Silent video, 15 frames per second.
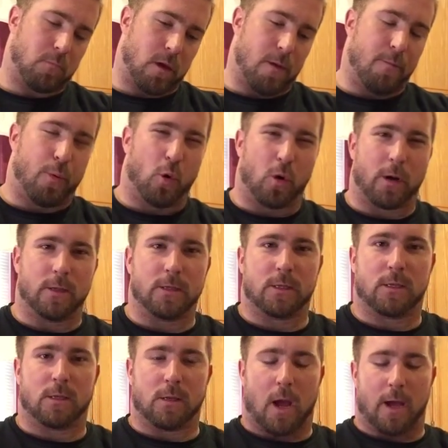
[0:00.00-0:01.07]

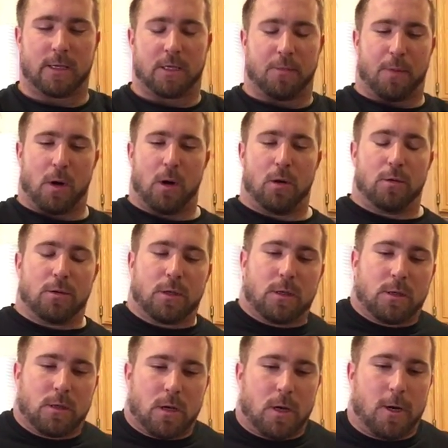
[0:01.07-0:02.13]
importance, I
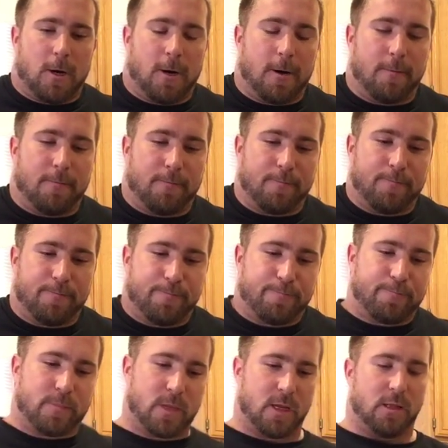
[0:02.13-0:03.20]
suppose,
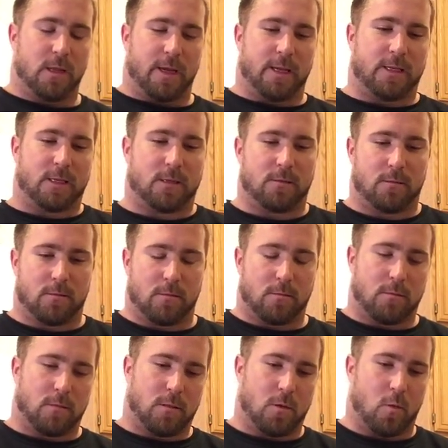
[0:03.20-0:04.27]
at least
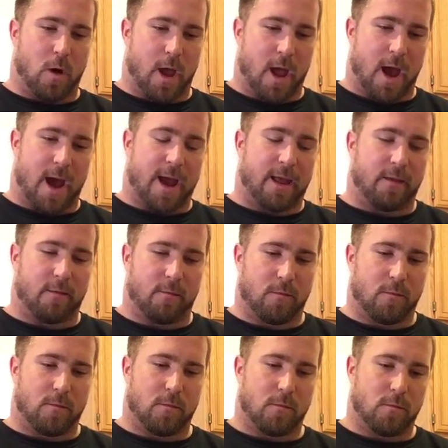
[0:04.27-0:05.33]
the way I
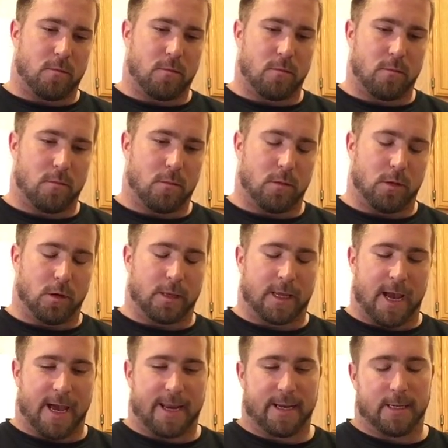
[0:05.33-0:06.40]
looked
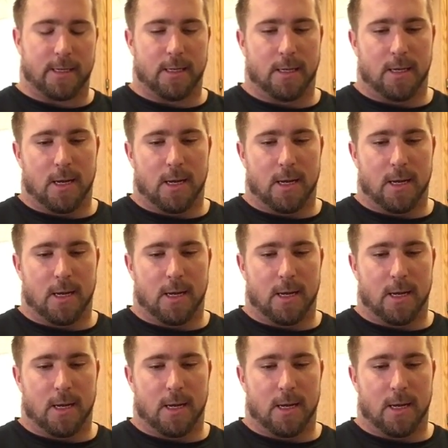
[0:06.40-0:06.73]
at it.